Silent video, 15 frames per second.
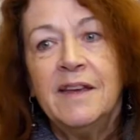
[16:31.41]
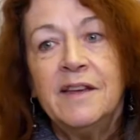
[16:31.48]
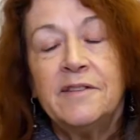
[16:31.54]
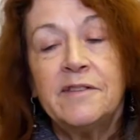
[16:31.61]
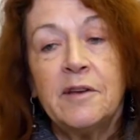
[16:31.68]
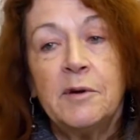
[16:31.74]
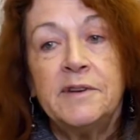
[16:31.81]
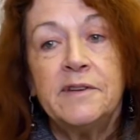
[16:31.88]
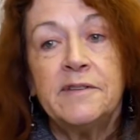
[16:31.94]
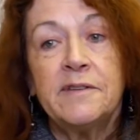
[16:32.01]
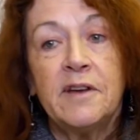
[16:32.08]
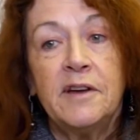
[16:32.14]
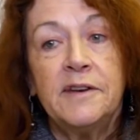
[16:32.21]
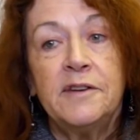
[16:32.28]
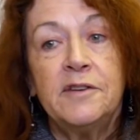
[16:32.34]
So I
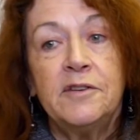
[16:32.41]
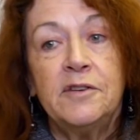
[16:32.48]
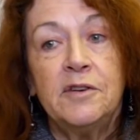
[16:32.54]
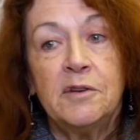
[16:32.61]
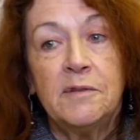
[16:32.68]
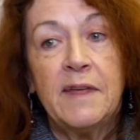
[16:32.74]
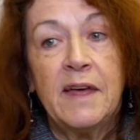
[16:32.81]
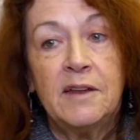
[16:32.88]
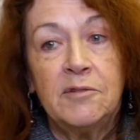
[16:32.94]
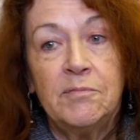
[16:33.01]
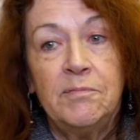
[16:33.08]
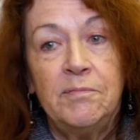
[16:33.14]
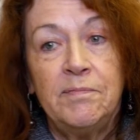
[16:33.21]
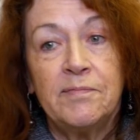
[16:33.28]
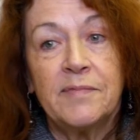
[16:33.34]
decided to do that,
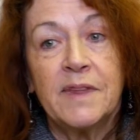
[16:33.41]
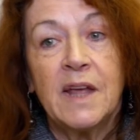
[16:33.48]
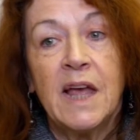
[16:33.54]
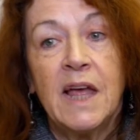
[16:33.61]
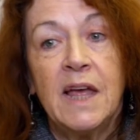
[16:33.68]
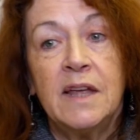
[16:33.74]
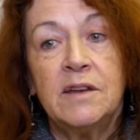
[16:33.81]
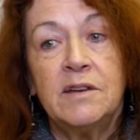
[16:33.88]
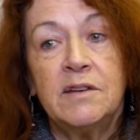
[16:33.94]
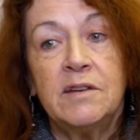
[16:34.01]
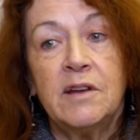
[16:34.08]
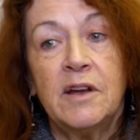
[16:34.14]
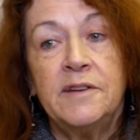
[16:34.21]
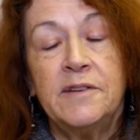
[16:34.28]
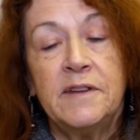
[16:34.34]
and
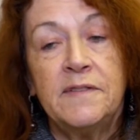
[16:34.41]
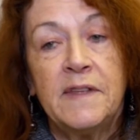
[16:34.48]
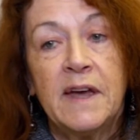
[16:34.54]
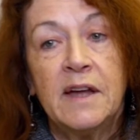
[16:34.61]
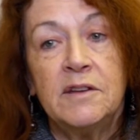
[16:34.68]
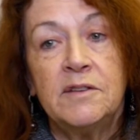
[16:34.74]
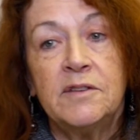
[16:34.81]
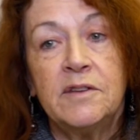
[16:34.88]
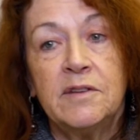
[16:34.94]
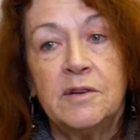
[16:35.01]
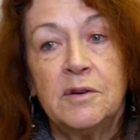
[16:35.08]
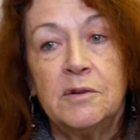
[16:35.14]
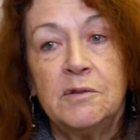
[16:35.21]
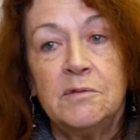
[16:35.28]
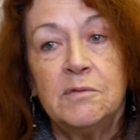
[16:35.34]
I did that
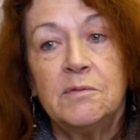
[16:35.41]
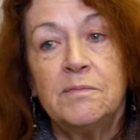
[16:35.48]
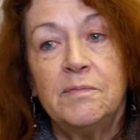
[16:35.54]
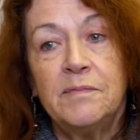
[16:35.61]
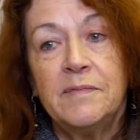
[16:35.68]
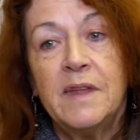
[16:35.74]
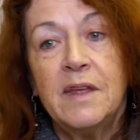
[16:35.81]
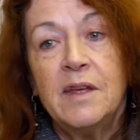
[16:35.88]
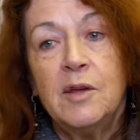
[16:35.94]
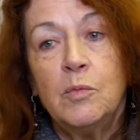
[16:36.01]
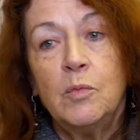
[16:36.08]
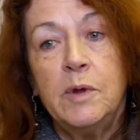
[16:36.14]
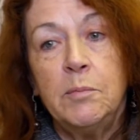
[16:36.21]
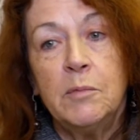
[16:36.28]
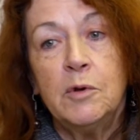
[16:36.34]
until
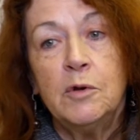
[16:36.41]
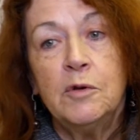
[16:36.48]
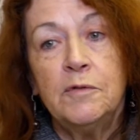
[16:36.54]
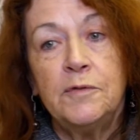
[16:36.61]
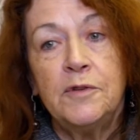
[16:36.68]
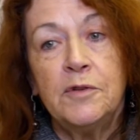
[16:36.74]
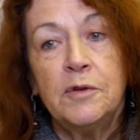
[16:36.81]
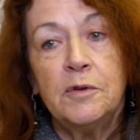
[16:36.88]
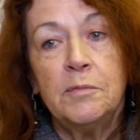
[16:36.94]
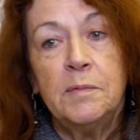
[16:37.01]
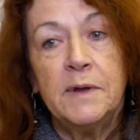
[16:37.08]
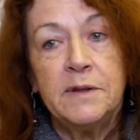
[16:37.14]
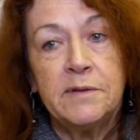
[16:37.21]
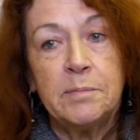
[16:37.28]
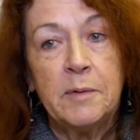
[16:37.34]
we moved to
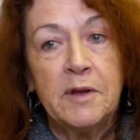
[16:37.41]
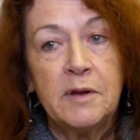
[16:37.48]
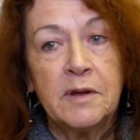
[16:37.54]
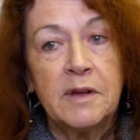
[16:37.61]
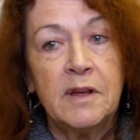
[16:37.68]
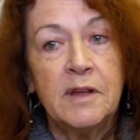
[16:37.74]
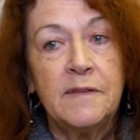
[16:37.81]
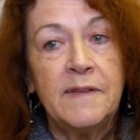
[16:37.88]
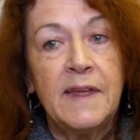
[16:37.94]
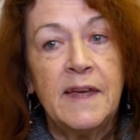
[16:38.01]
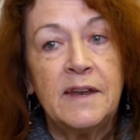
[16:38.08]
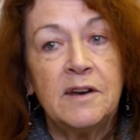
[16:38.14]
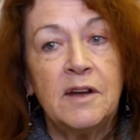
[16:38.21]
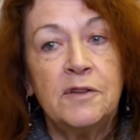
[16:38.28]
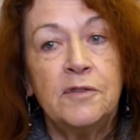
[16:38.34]
Pittsburgh, and
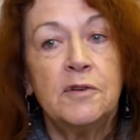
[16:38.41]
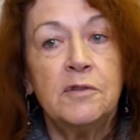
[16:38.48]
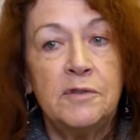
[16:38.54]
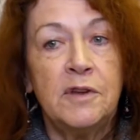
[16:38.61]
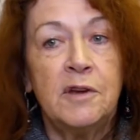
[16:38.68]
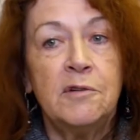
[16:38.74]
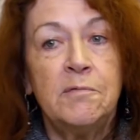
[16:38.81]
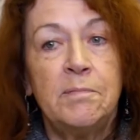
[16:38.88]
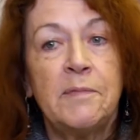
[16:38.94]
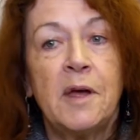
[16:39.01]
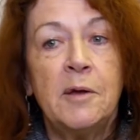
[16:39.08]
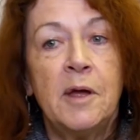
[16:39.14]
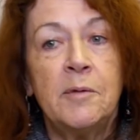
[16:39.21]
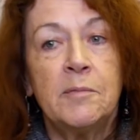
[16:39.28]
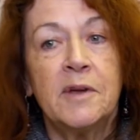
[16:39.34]
then I thought, no,
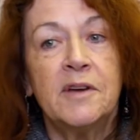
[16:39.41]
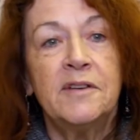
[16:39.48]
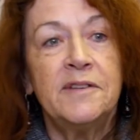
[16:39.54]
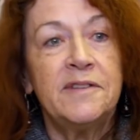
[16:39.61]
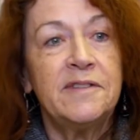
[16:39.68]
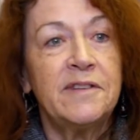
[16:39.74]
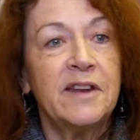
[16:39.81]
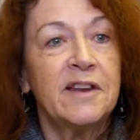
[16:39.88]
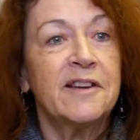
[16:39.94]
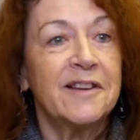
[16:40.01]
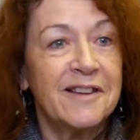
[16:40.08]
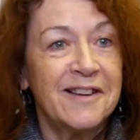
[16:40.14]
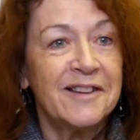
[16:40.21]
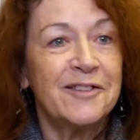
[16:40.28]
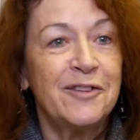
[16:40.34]
I'm going to stick
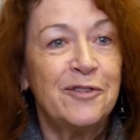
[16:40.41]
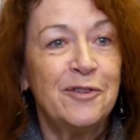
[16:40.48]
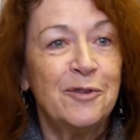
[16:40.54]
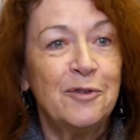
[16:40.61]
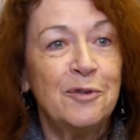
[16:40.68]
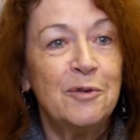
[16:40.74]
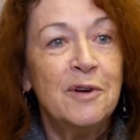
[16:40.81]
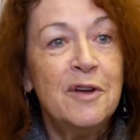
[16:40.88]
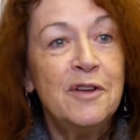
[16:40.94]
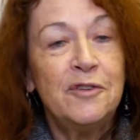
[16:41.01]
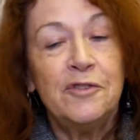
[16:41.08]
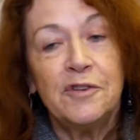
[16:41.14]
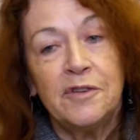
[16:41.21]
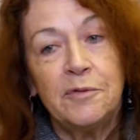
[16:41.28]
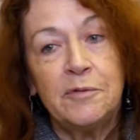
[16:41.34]
to
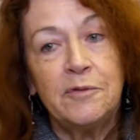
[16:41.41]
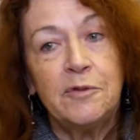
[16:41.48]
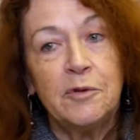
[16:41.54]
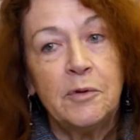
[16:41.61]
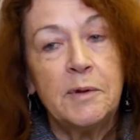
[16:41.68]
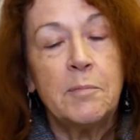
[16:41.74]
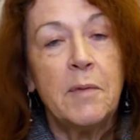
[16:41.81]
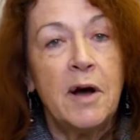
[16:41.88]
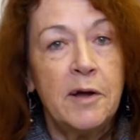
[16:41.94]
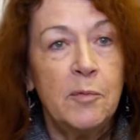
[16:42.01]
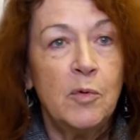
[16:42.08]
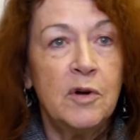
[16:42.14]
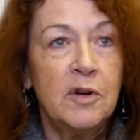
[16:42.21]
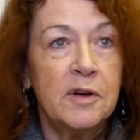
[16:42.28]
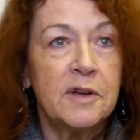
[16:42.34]
just doing my
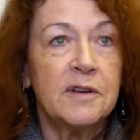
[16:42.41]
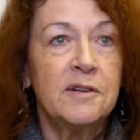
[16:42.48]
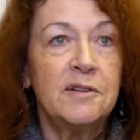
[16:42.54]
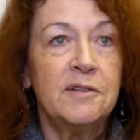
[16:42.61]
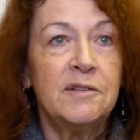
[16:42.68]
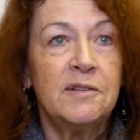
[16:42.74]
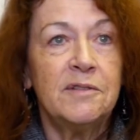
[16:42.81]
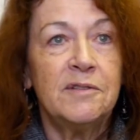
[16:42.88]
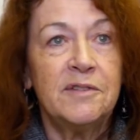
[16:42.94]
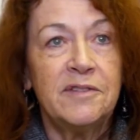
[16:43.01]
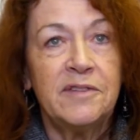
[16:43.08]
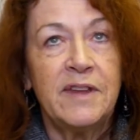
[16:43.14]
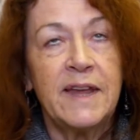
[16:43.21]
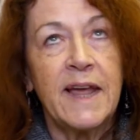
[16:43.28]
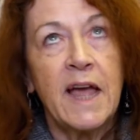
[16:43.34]
work and
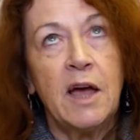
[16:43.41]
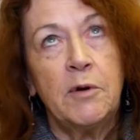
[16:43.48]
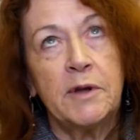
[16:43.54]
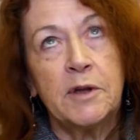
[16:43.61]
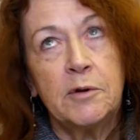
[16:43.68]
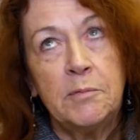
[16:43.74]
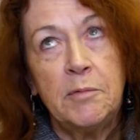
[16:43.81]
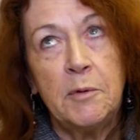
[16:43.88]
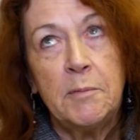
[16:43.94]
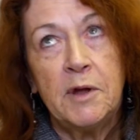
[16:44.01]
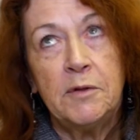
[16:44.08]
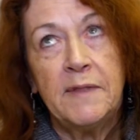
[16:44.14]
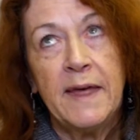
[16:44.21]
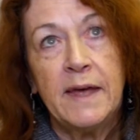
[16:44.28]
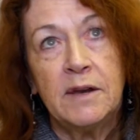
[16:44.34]
seeing how I could
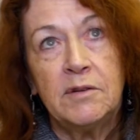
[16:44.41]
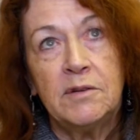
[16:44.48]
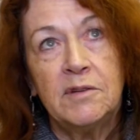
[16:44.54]
promote that.